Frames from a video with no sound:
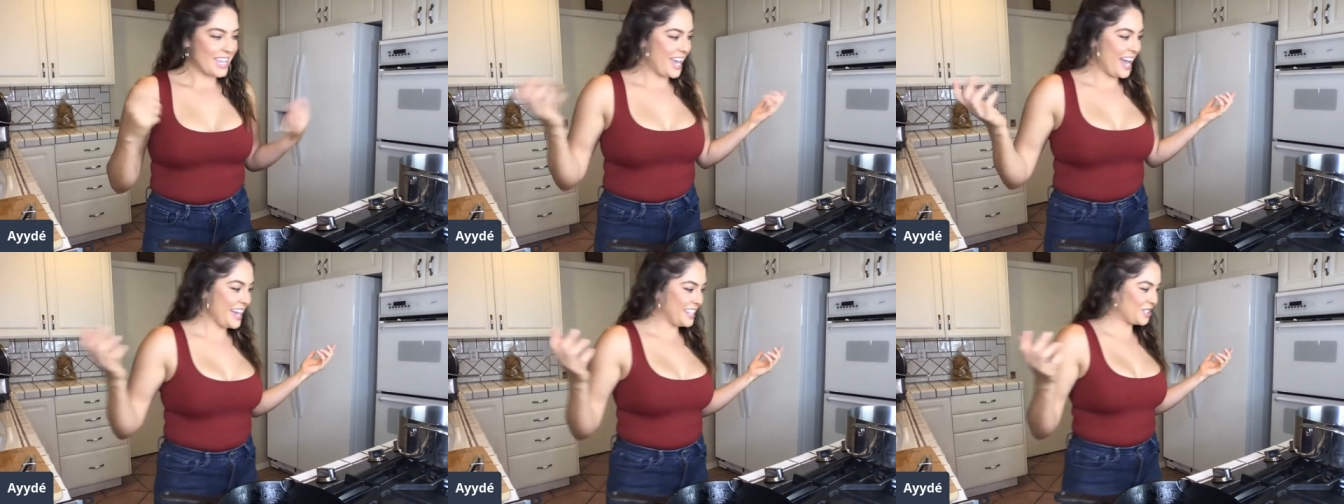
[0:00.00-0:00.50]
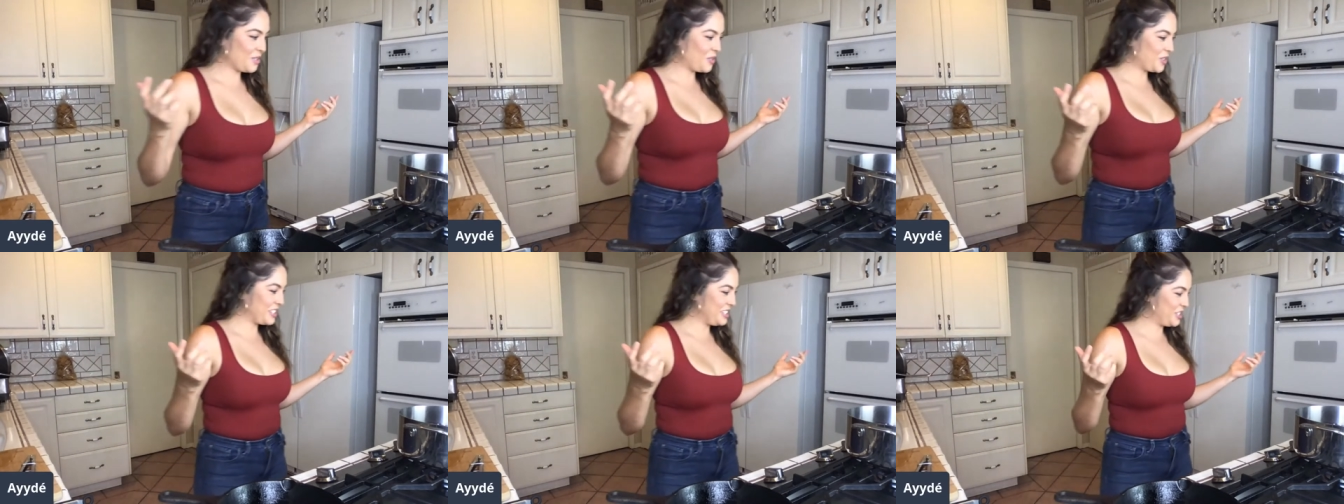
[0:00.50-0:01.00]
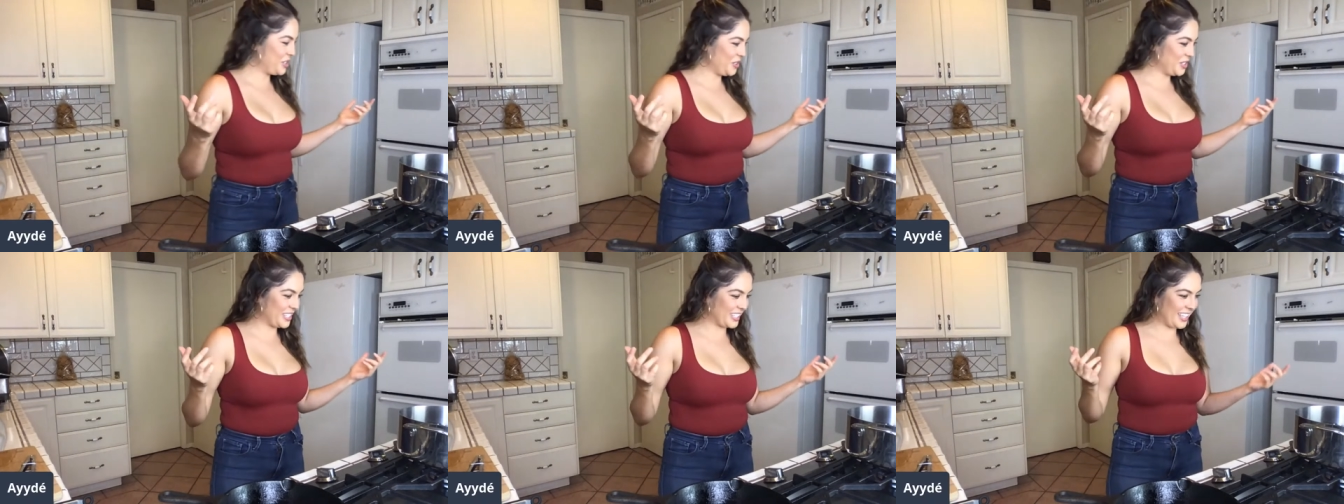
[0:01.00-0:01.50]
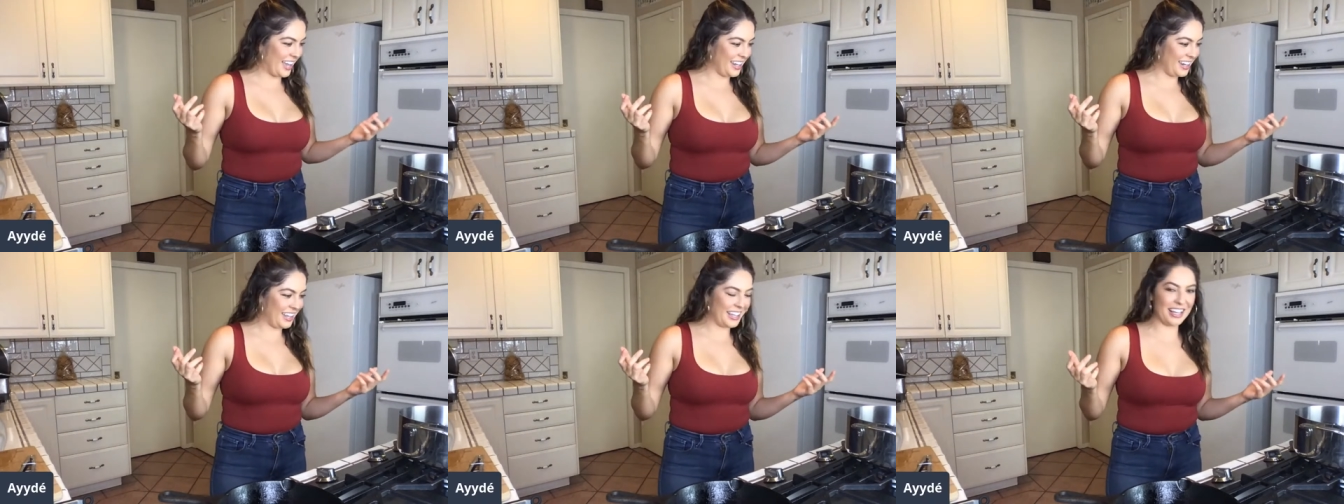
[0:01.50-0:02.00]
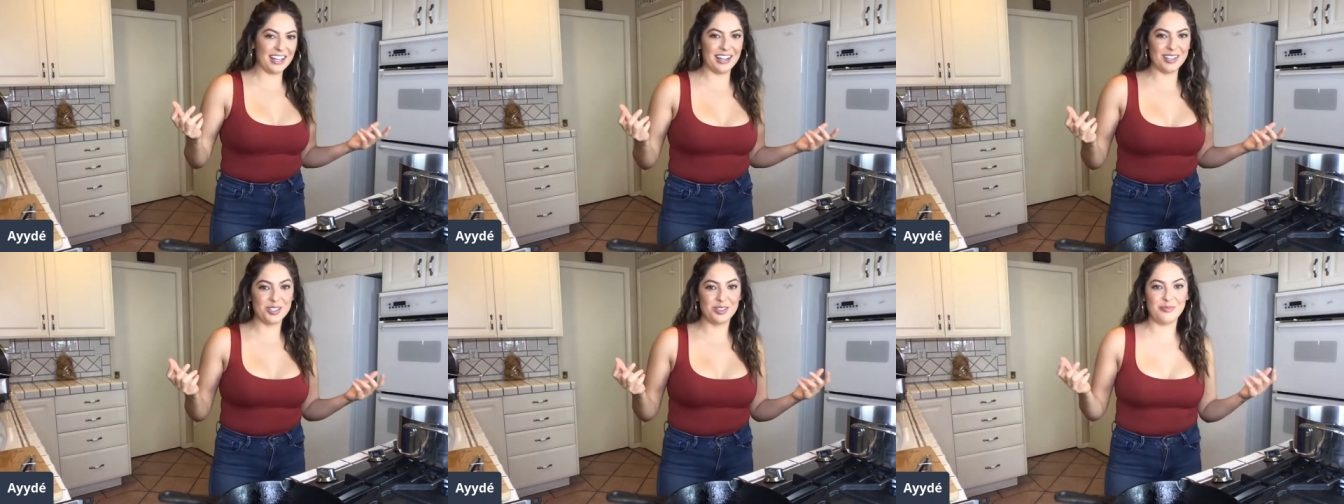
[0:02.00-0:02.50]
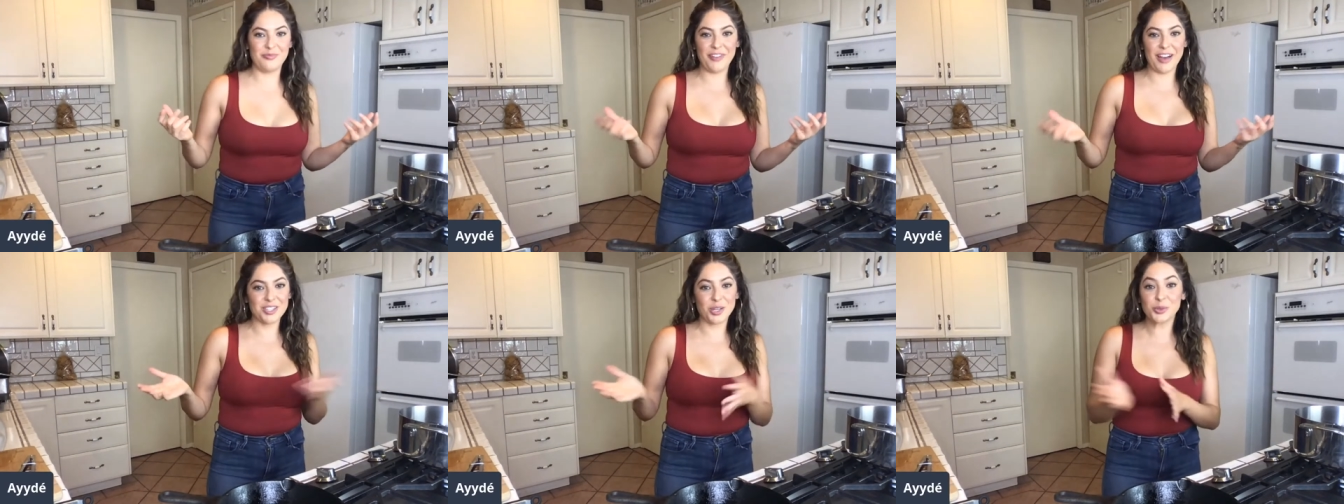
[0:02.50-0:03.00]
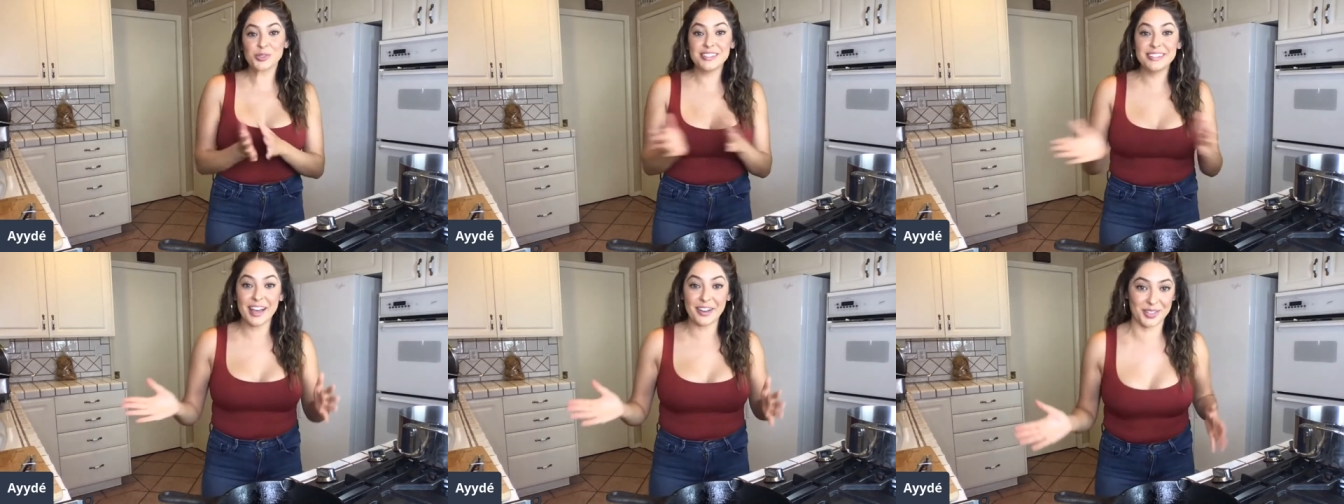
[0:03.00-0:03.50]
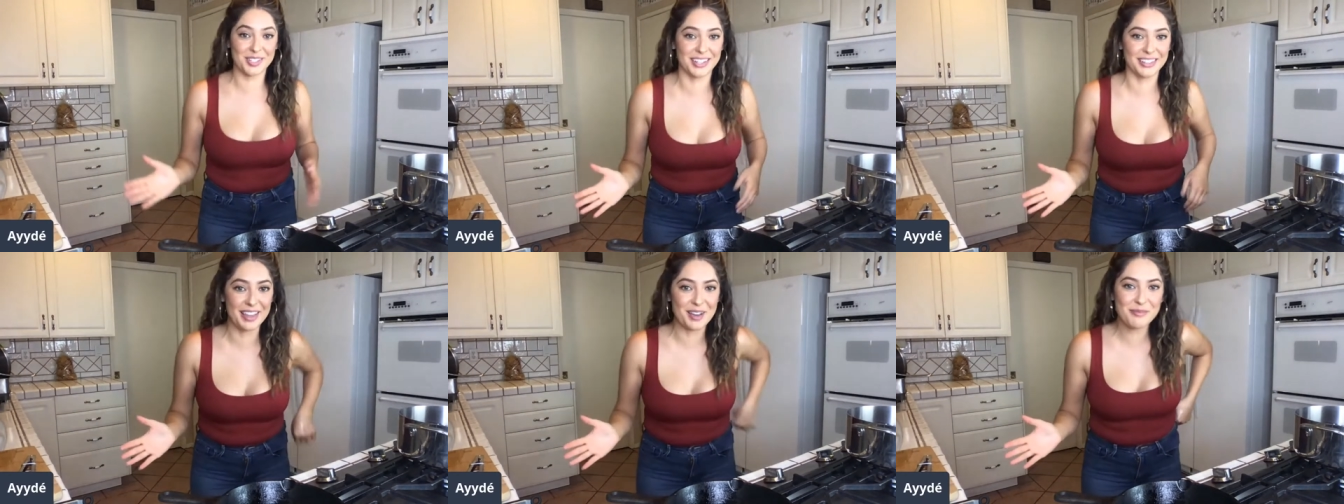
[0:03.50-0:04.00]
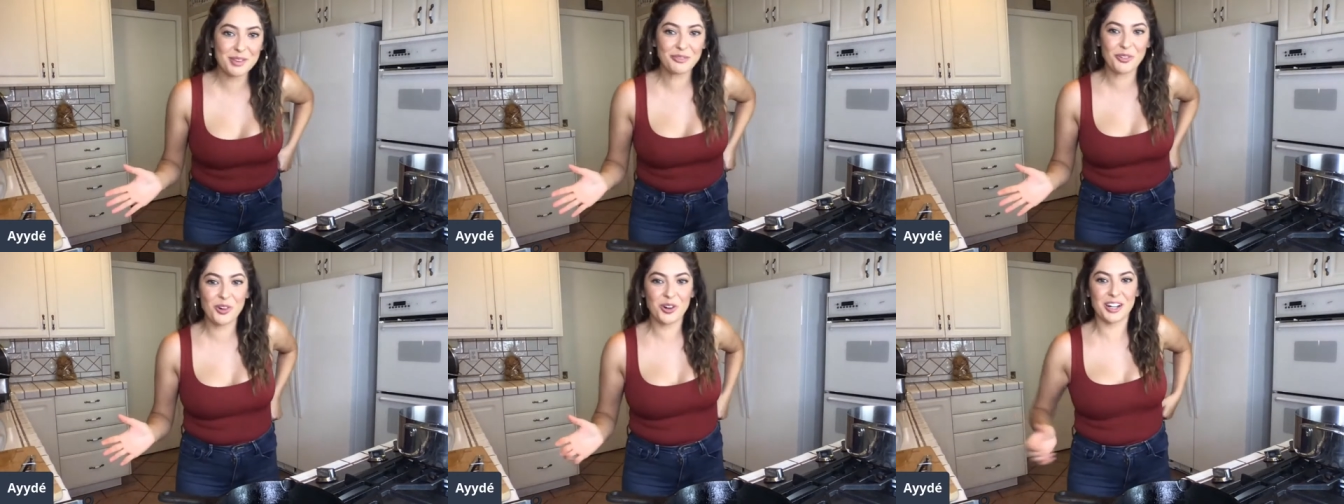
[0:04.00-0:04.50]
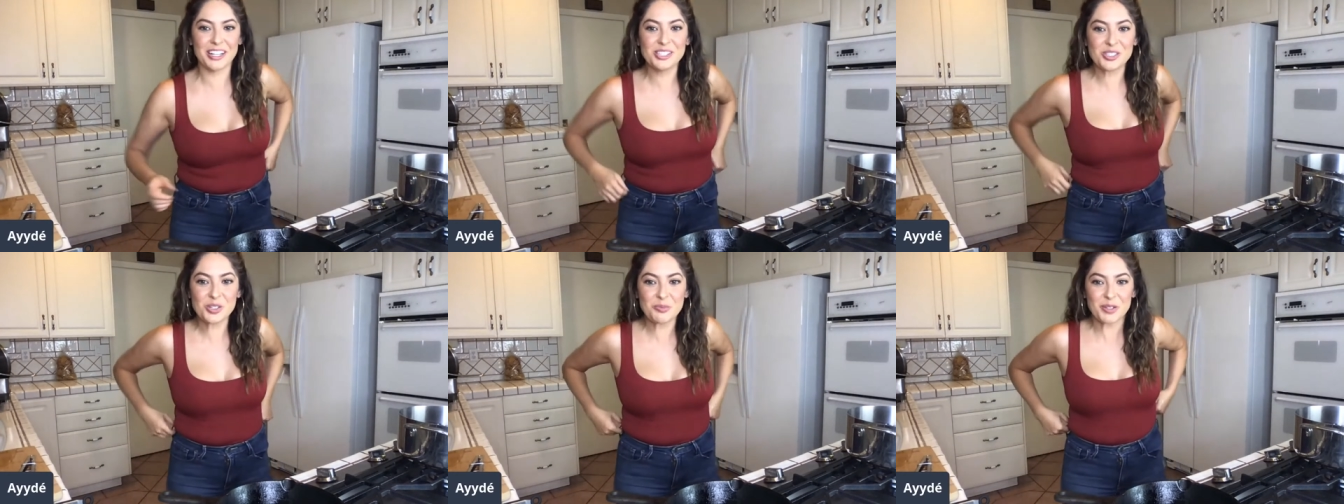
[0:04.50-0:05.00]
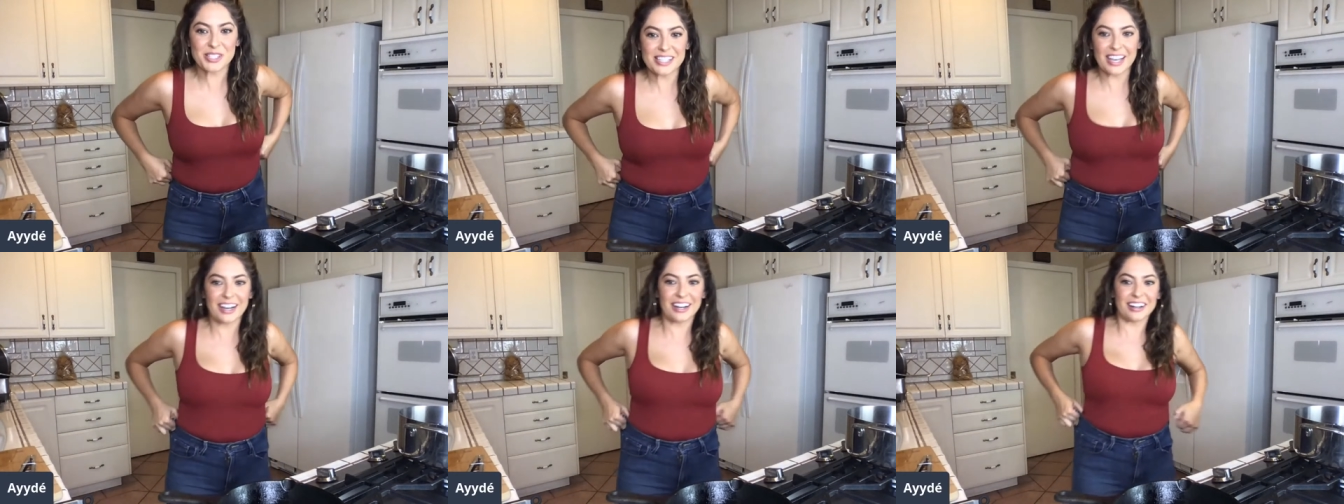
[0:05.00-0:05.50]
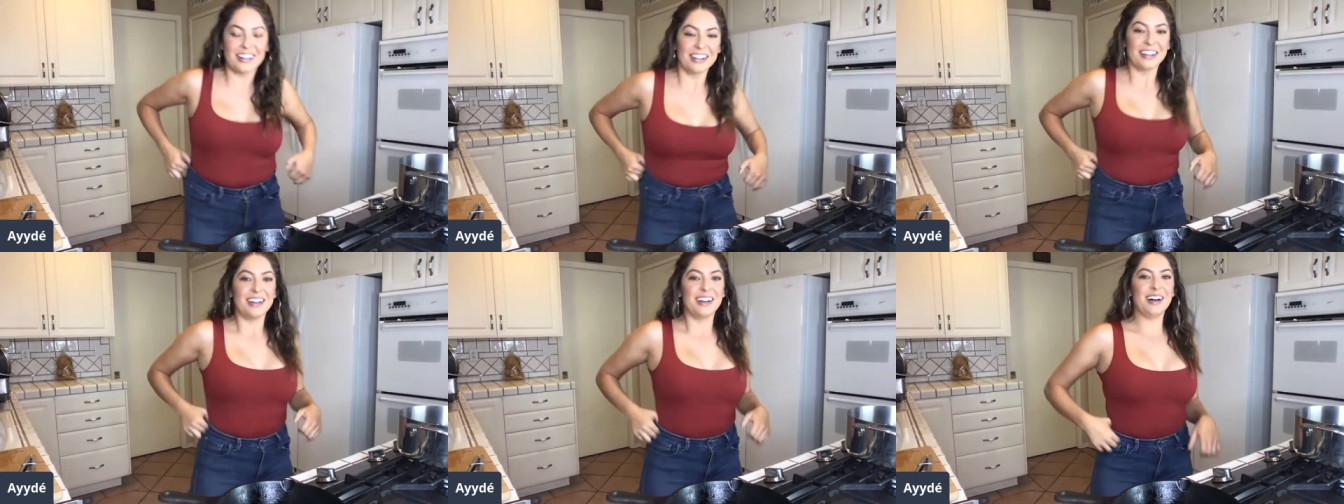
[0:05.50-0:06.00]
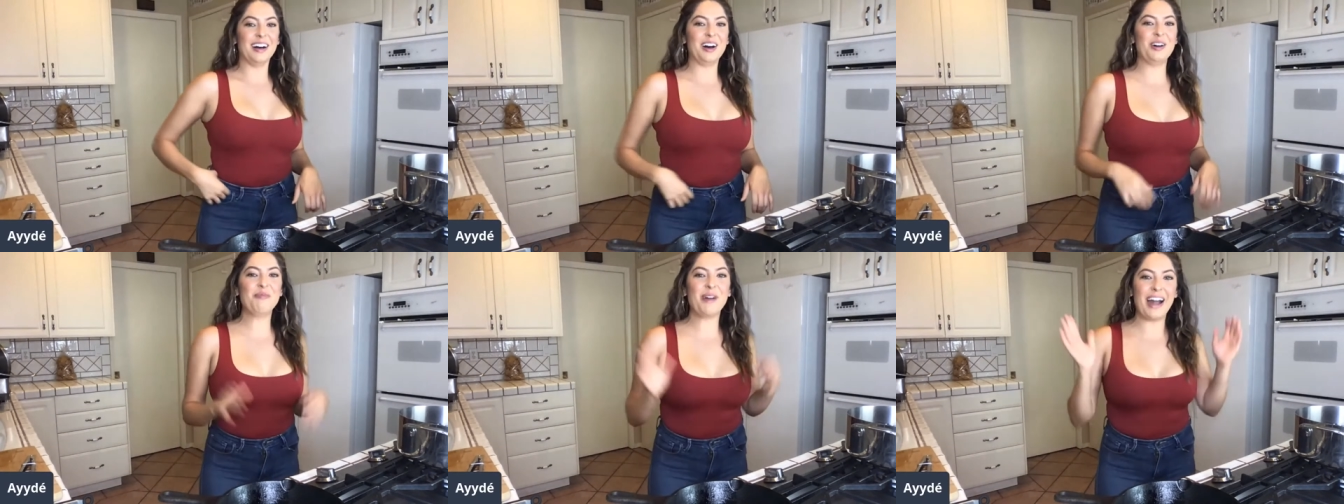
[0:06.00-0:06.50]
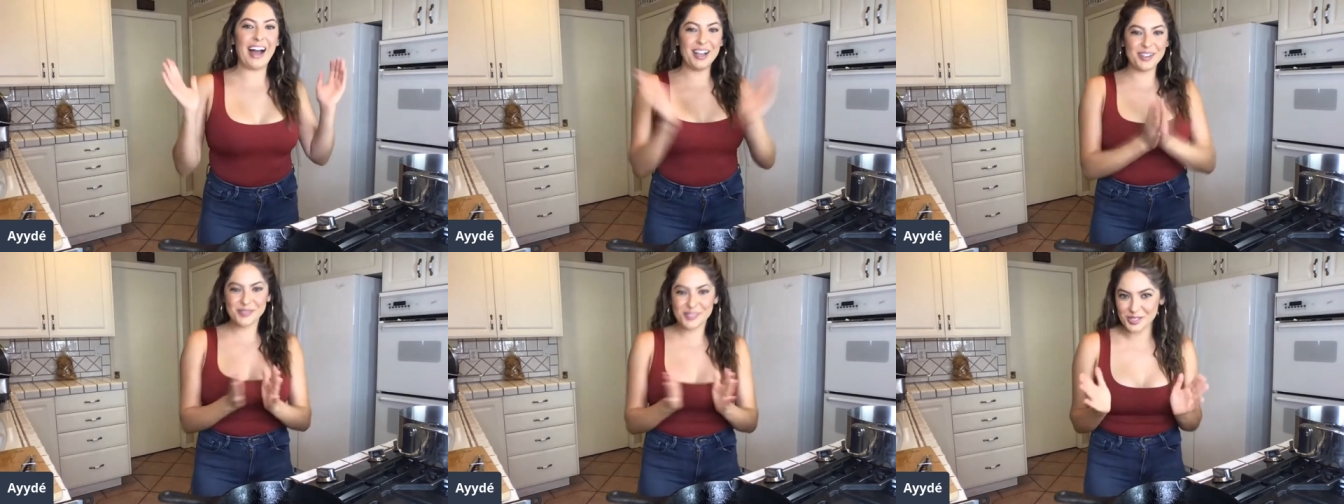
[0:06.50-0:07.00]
yeah, that's what we're gonna do. It's exciting. Uh, Fat Joe's never done that before. He's super scared, um, but I am